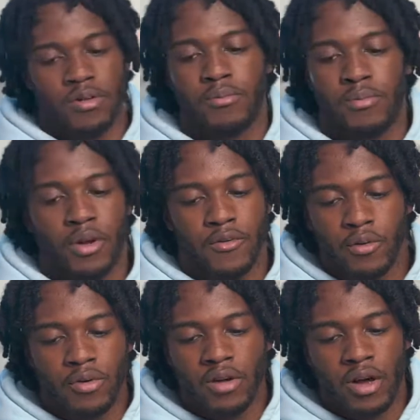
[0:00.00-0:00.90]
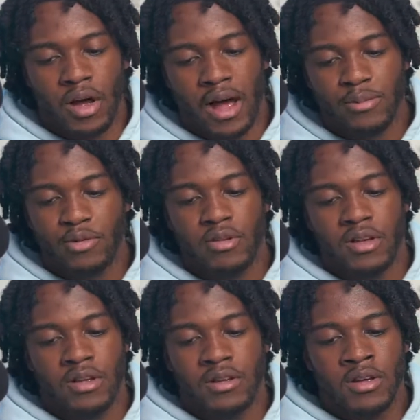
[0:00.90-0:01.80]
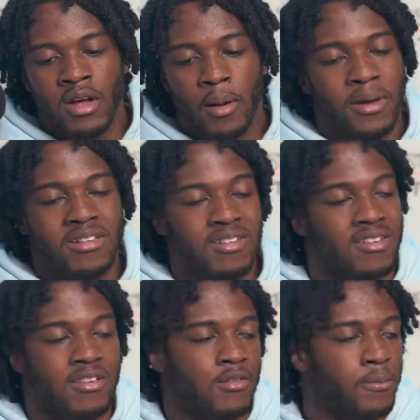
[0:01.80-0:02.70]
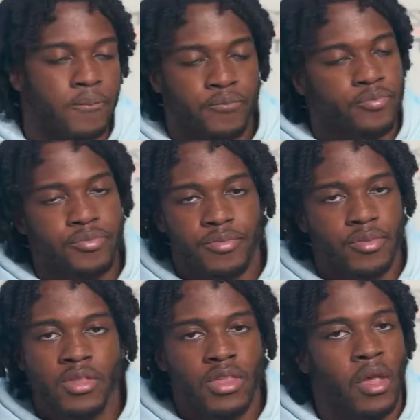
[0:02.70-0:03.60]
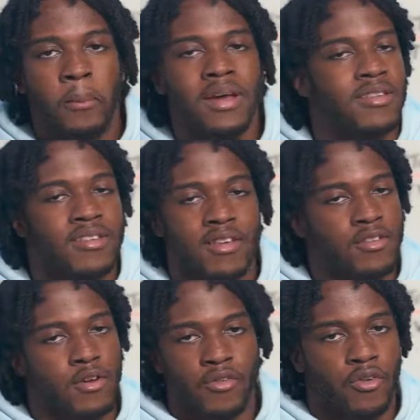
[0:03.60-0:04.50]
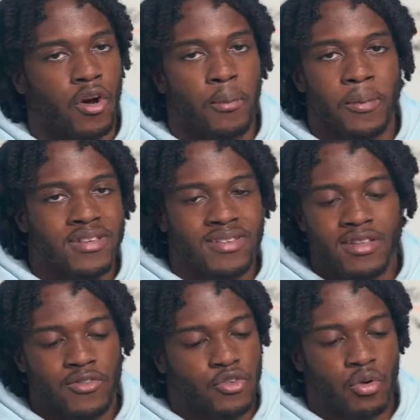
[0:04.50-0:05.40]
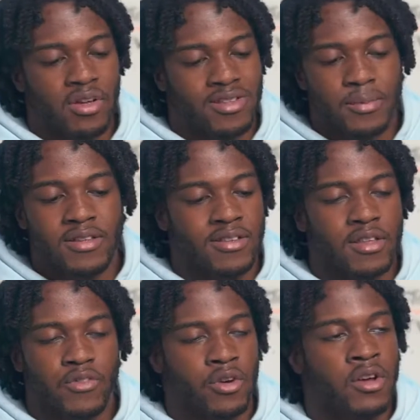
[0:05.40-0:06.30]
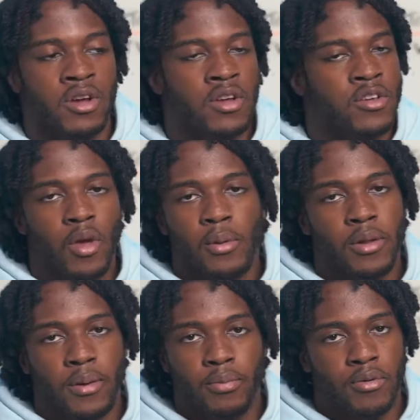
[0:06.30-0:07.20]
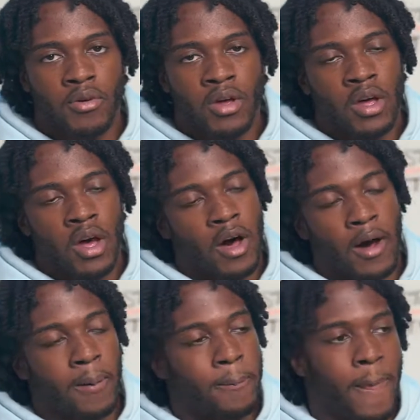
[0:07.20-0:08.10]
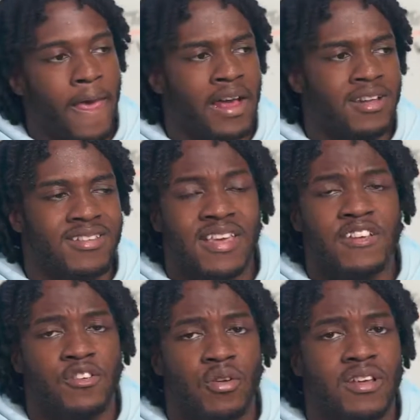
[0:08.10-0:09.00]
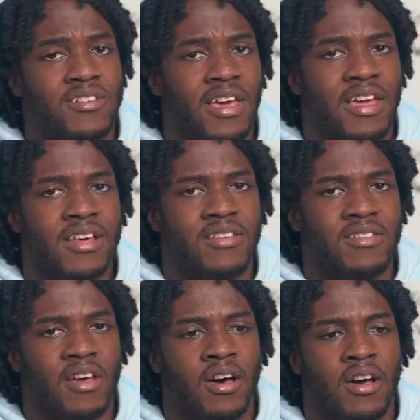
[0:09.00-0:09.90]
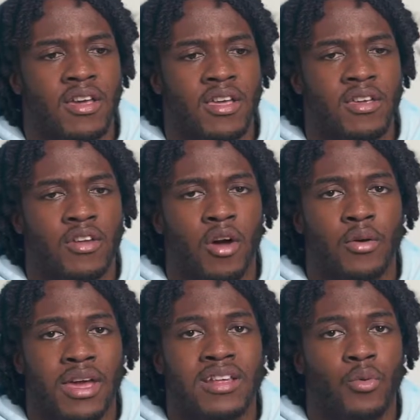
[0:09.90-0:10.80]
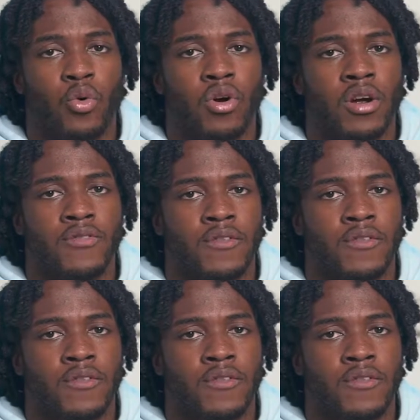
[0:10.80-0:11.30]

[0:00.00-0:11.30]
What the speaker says: Beautiful. Absolutely amazing season. Amazing season overall. Amazing season for Julius. Amazing season for so many people. And seeing Julius get his award